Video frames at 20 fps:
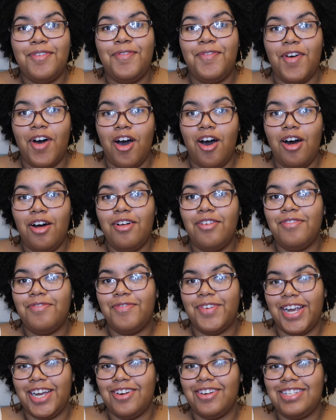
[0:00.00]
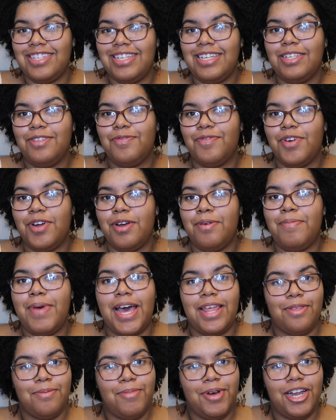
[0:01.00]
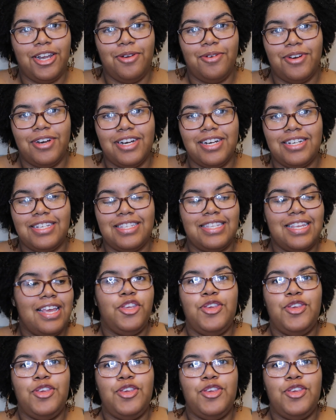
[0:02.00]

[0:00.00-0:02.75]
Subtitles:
fall fragrances from Bath & Body Works.